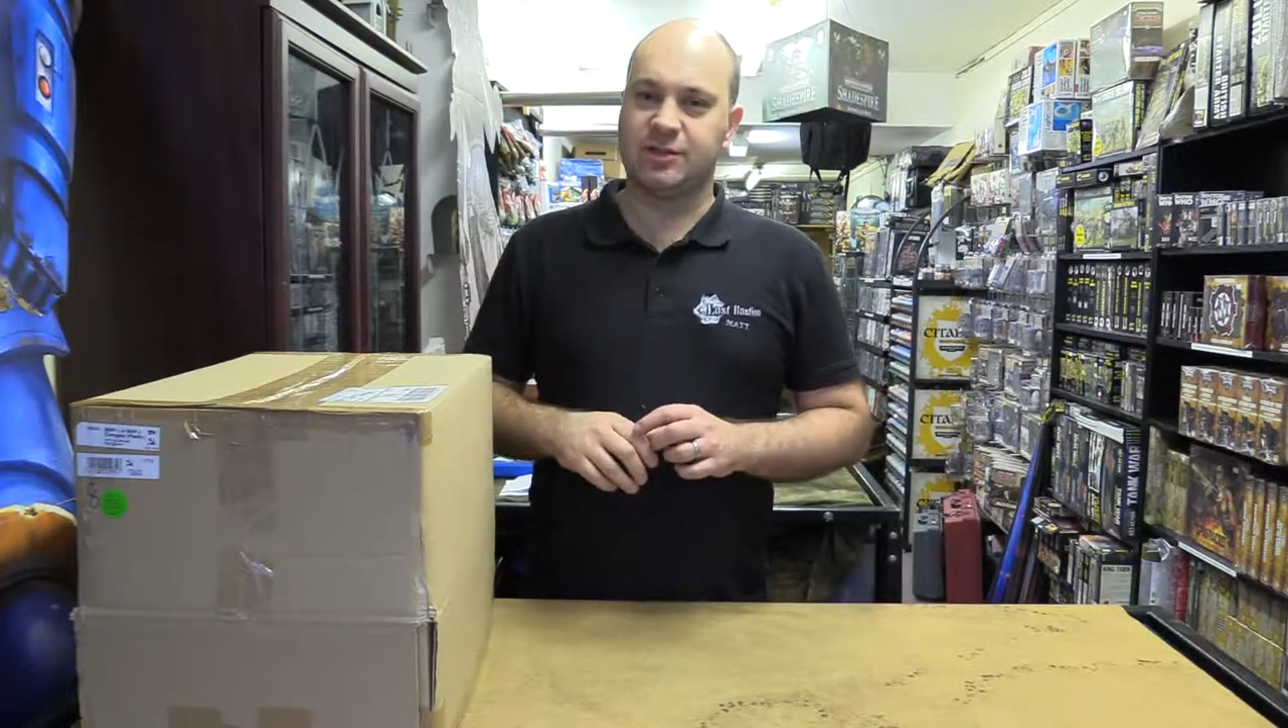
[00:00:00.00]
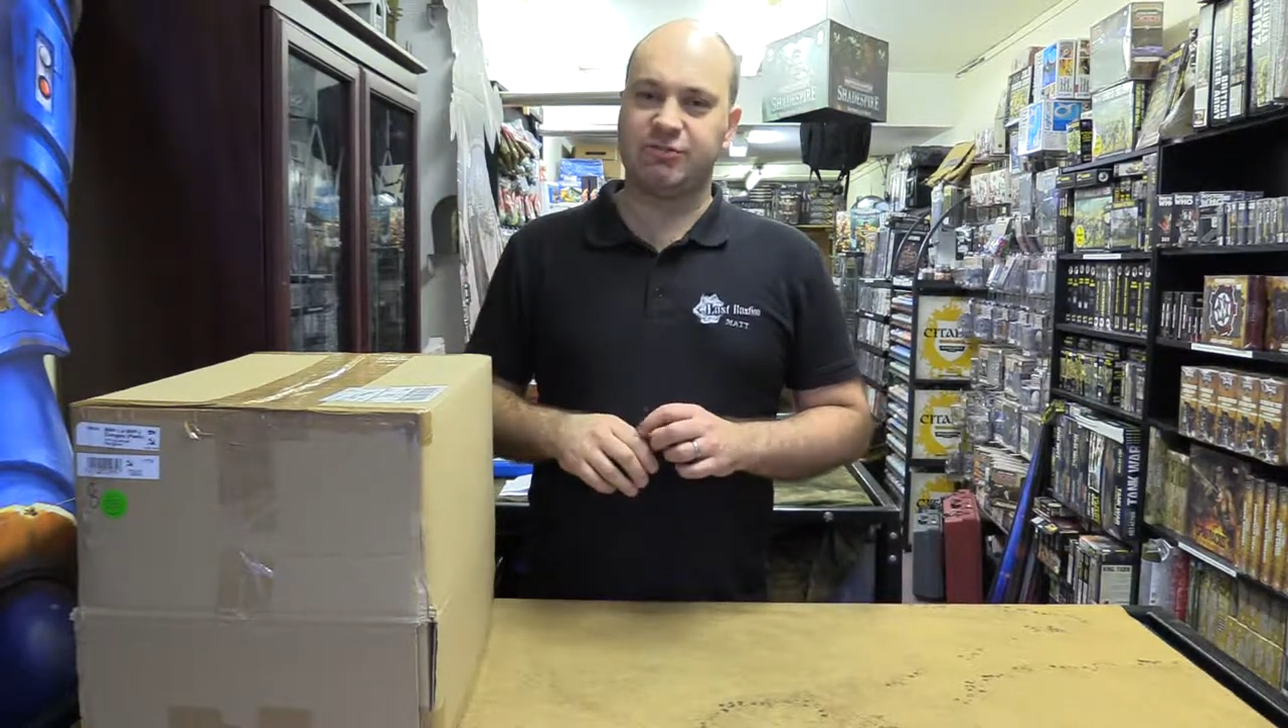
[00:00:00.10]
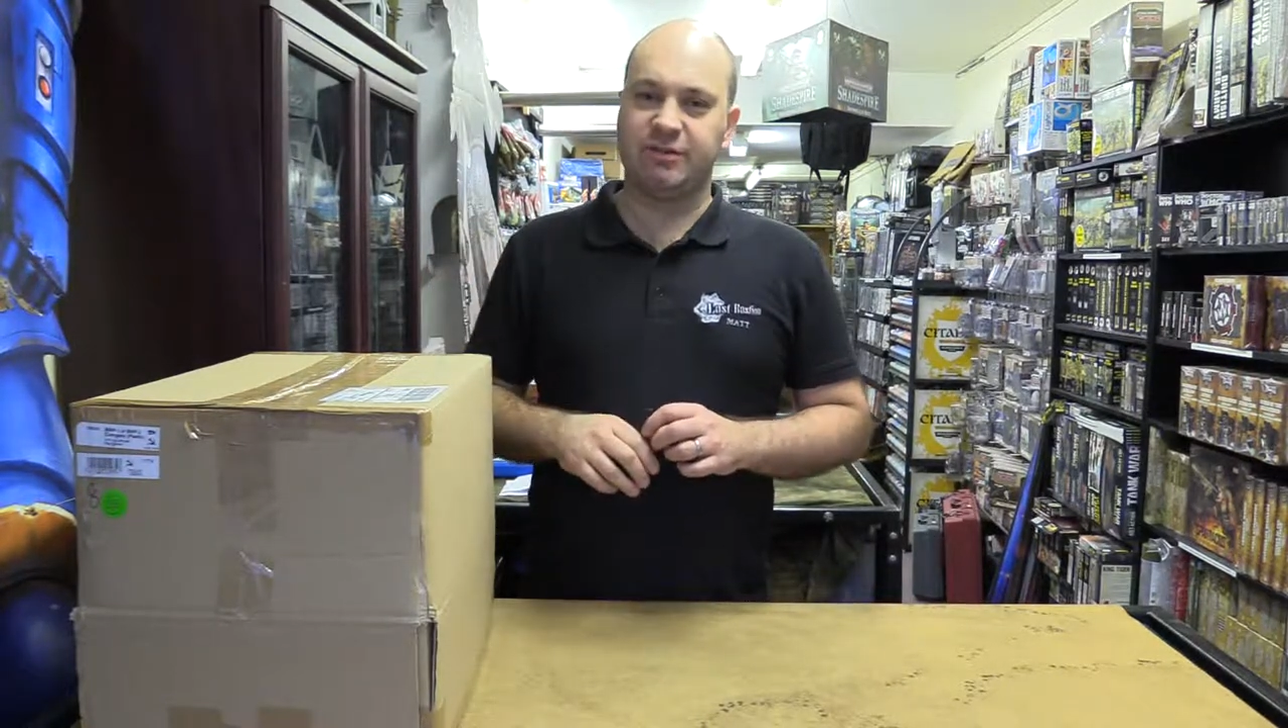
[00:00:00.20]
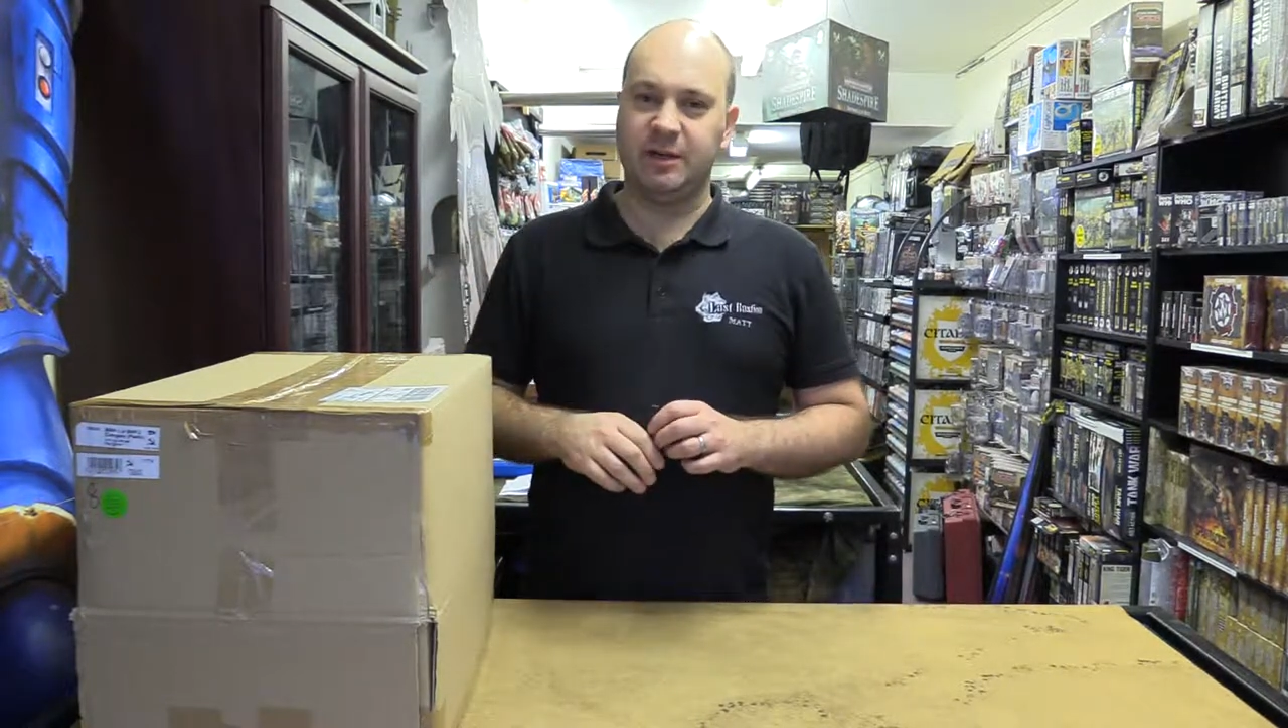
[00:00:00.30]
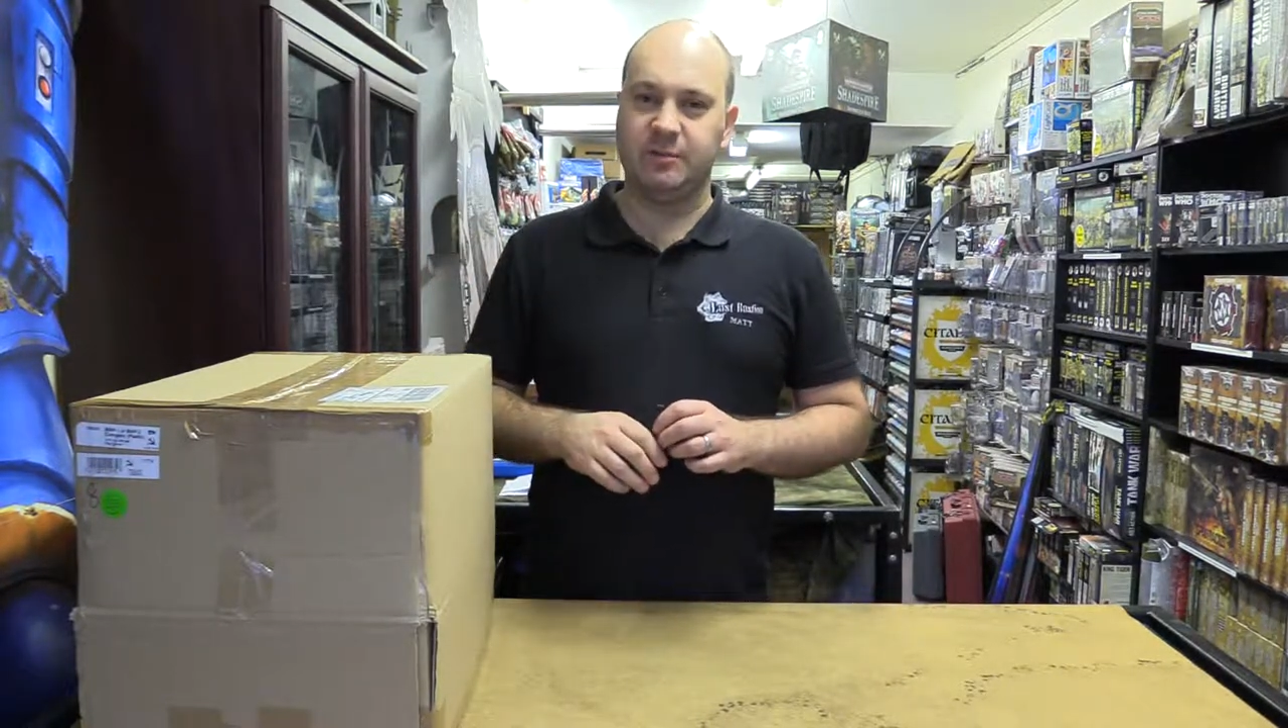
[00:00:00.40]

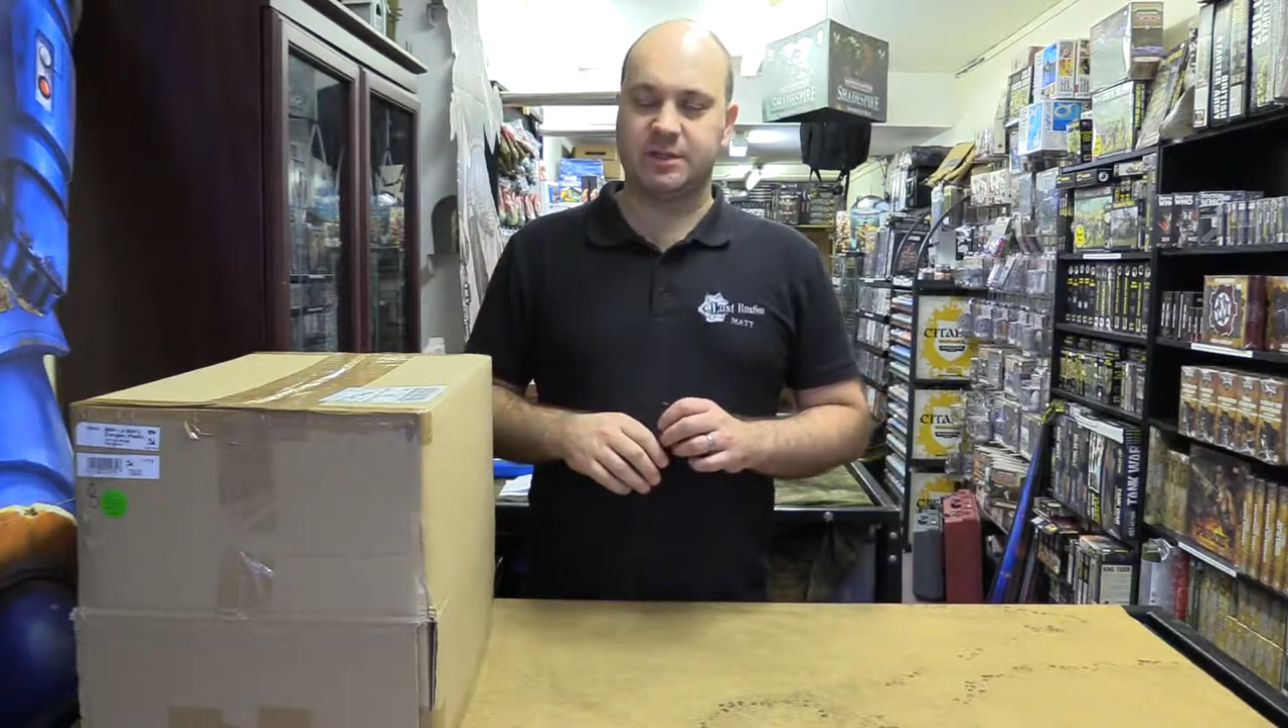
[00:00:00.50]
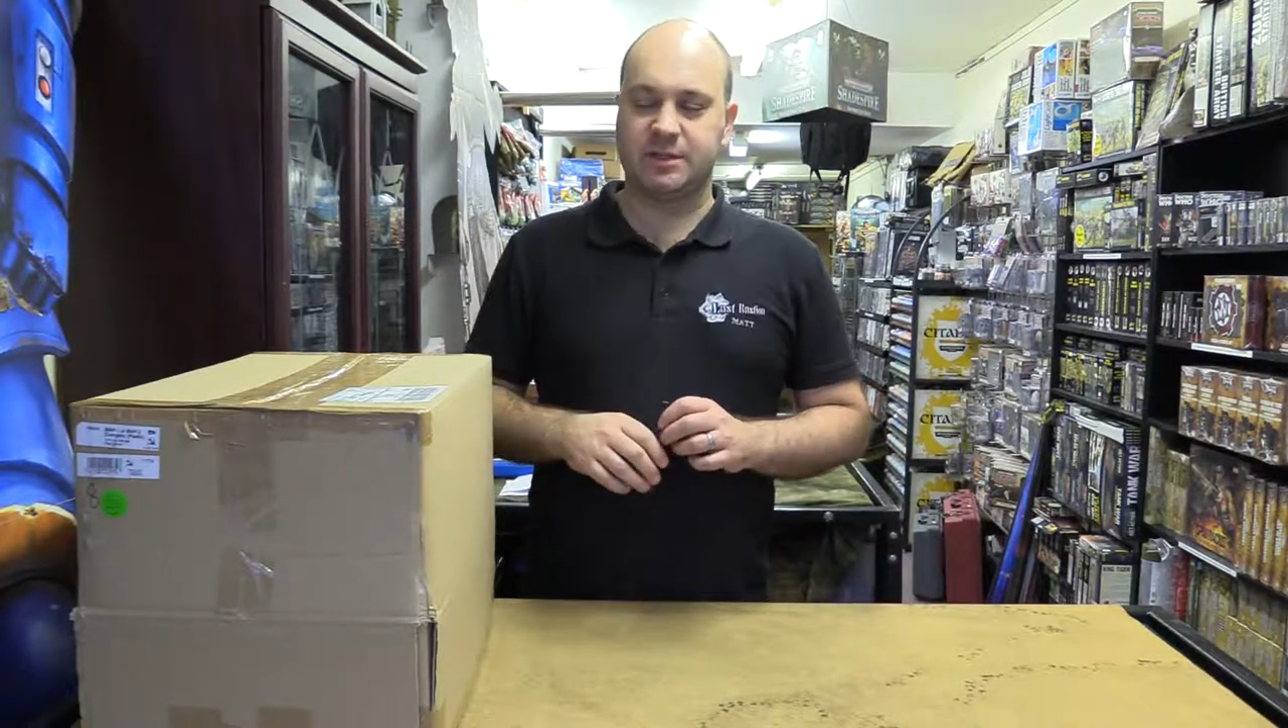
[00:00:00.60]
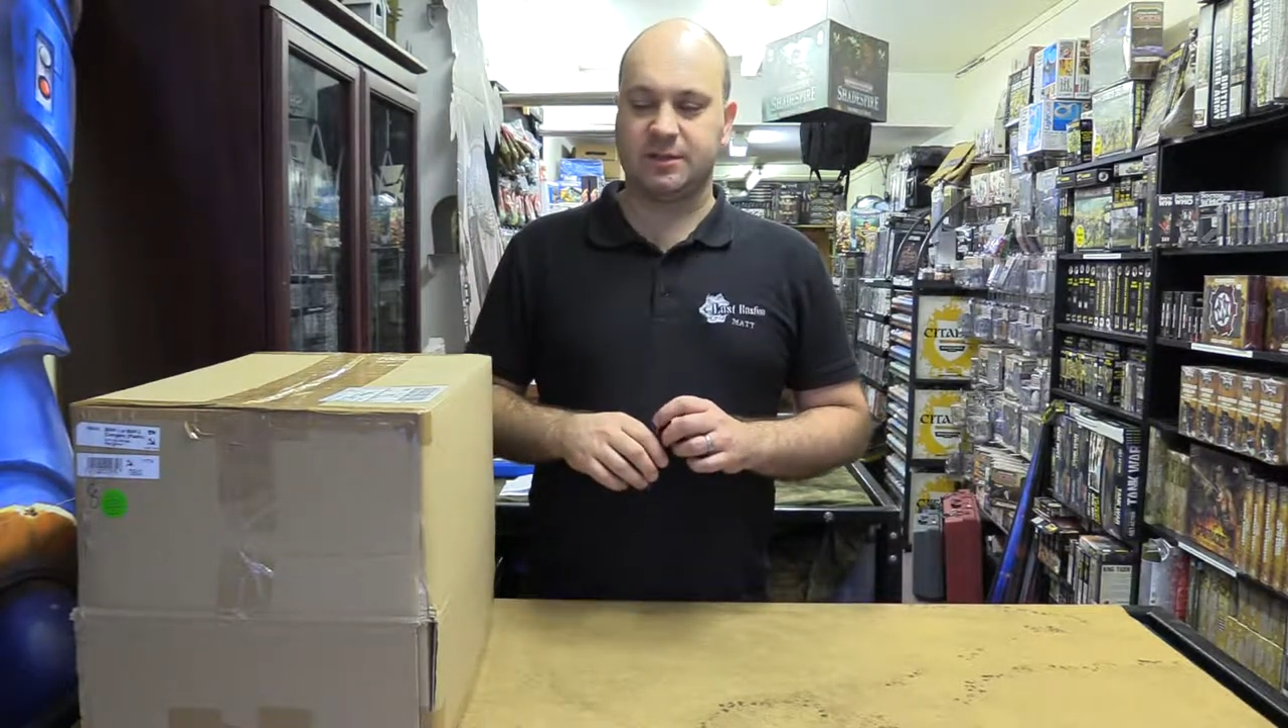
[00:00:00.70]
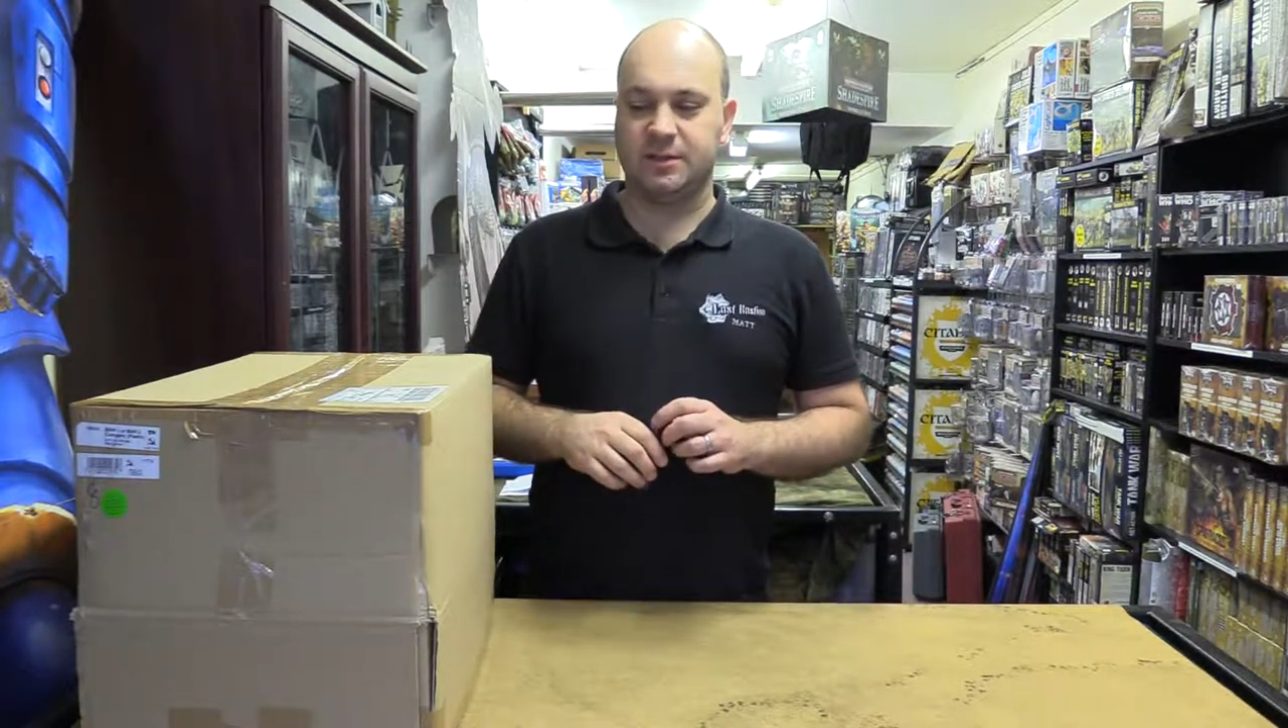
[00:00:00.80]
stripes.